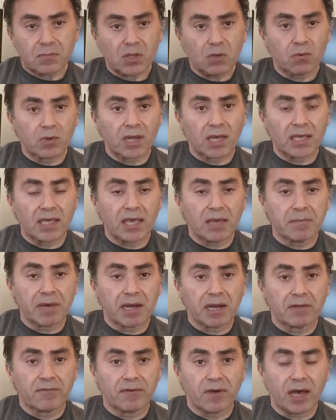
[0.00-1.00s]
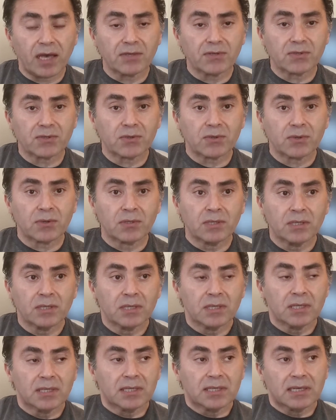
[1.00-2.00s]
when I came out of high school
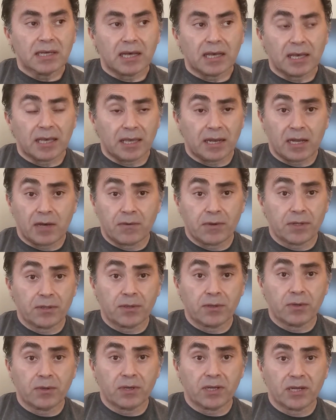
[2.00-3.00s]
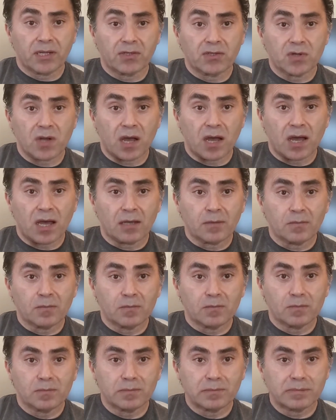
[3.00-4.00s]
and I wanted to go get a
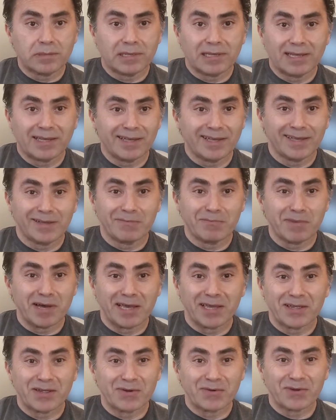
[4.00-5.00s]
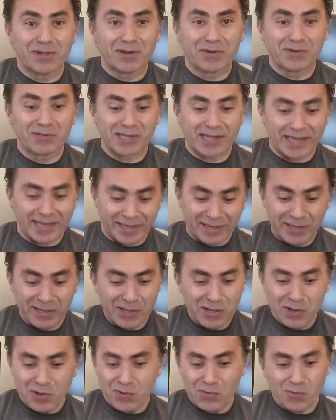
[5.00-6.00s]
job, my brain was like,
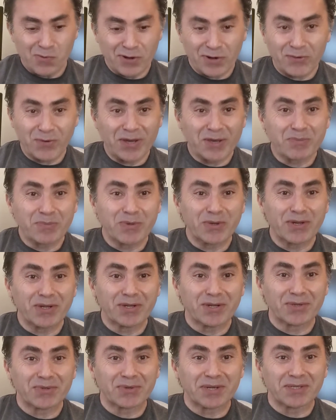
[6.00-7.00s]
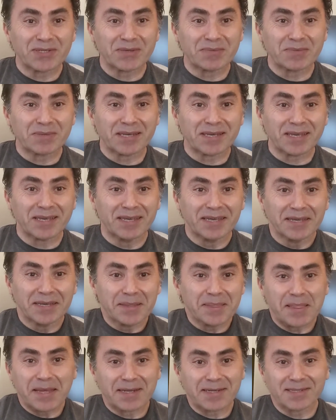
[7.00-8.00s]
what do I put in this resume?
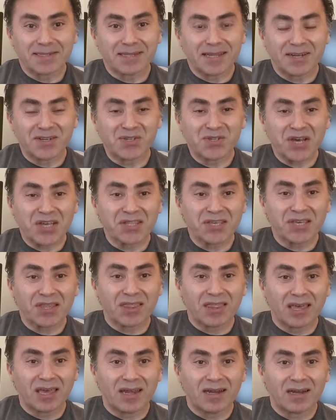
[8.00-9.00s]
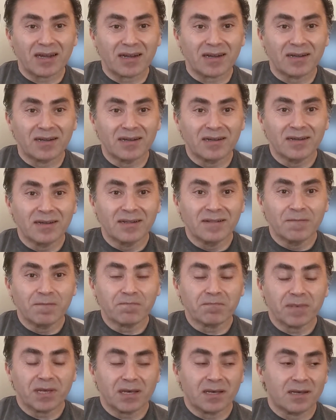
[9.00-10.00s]
There's nothing there.
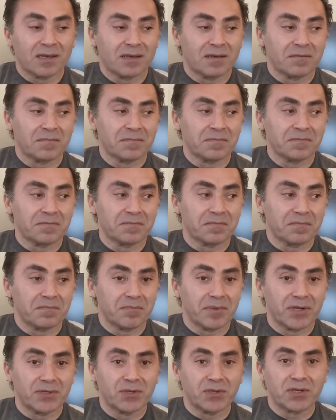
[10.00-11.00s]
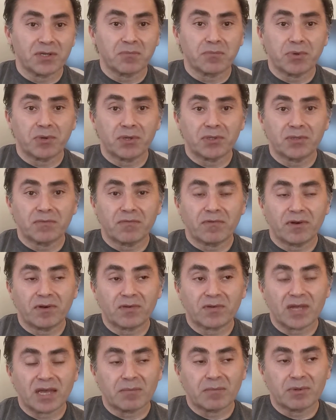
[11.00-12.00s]
But you can put, for
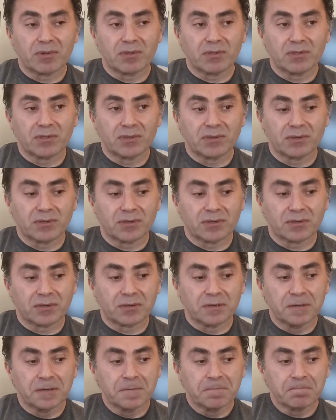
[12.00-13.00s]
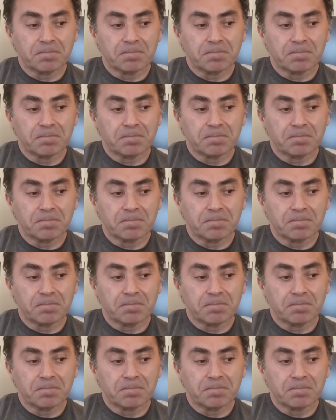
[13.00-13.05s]
example, your